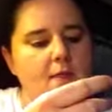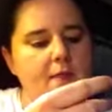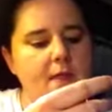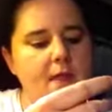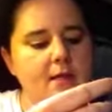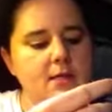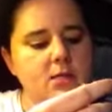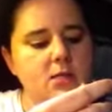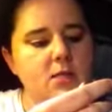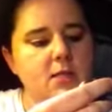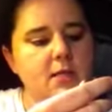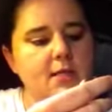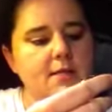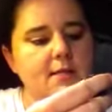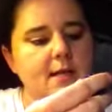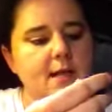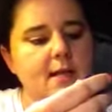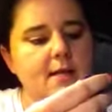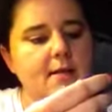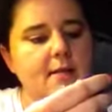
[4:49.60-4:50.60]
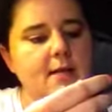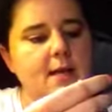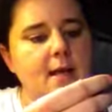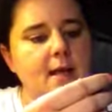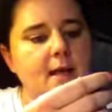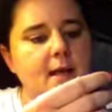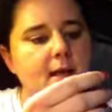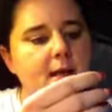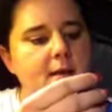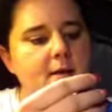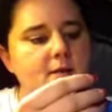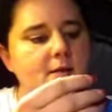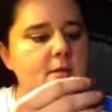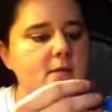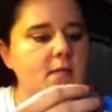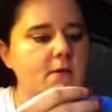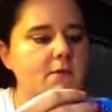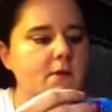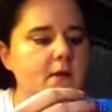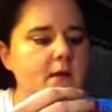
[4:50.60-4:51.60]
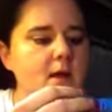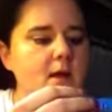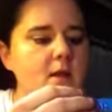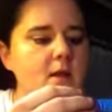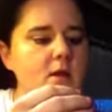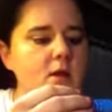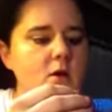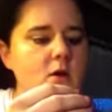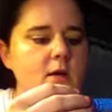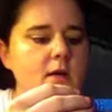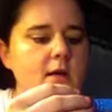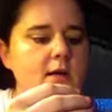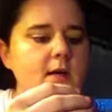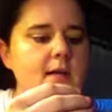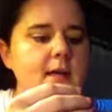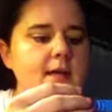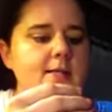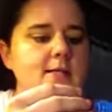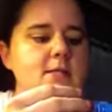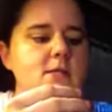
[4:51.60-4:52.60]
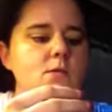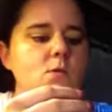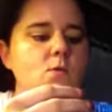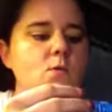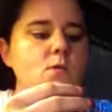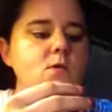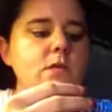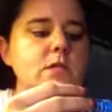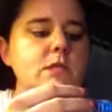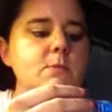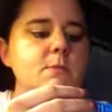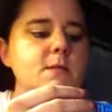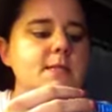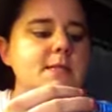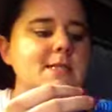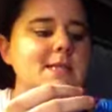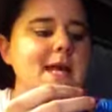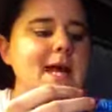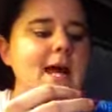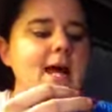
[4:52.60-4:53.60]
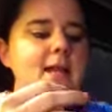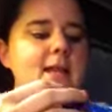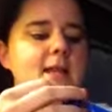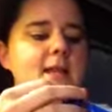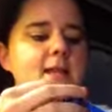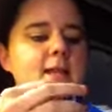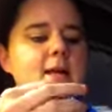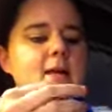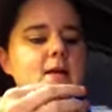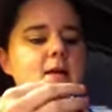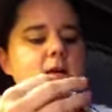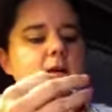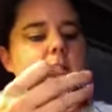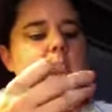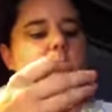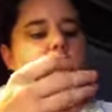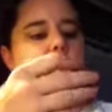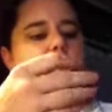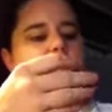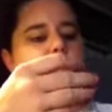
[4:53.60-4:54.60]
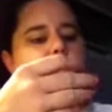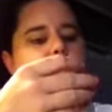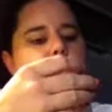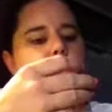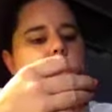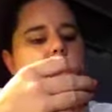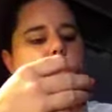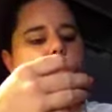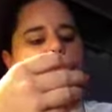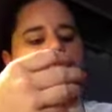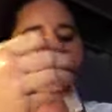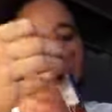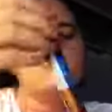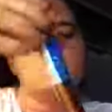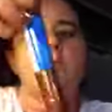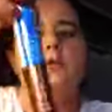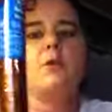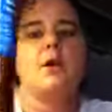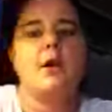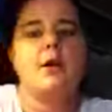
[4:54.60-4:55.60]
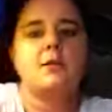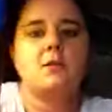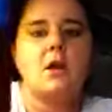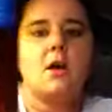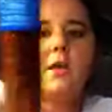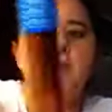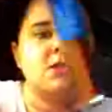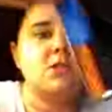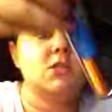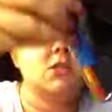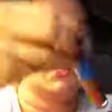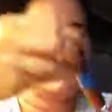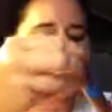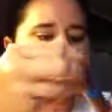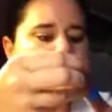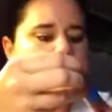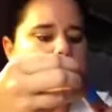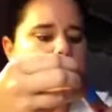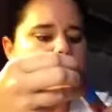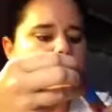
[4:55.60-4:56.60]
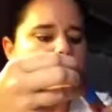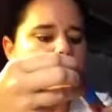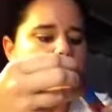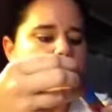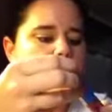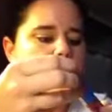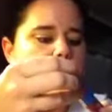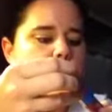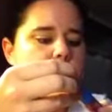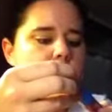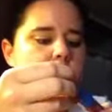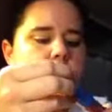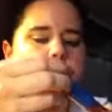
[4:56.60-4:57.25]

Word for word: Then she sent a, does this have a color on it? Yes. Orange metallic um, Creatology, and these are the